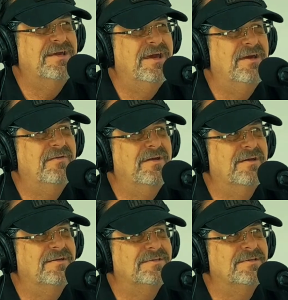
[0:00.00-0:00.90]
heavy
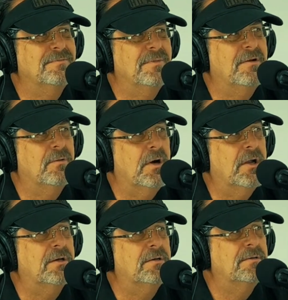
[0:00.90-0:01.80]
into
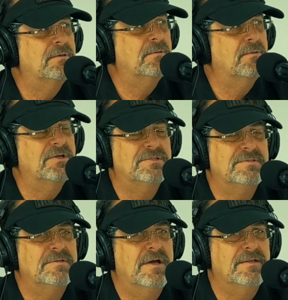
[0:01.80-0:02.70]
marijuana, which
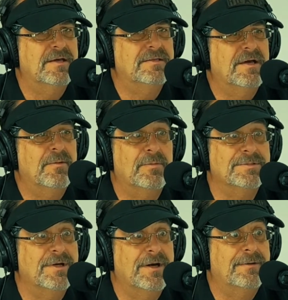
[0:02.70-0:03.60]
at that time was
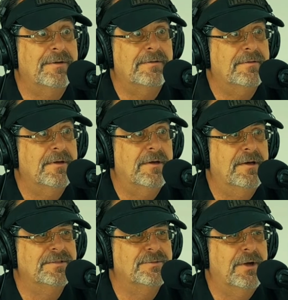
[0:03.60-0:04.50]
not
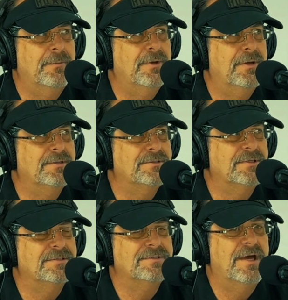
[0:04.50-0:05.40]
as rampant as it
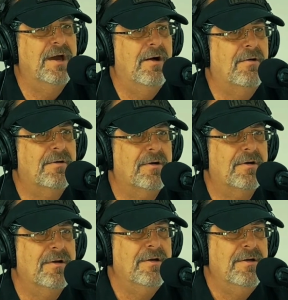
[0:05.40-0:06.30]
is now
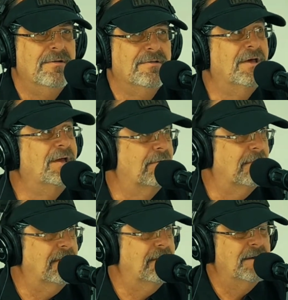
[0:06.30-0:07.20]
legally.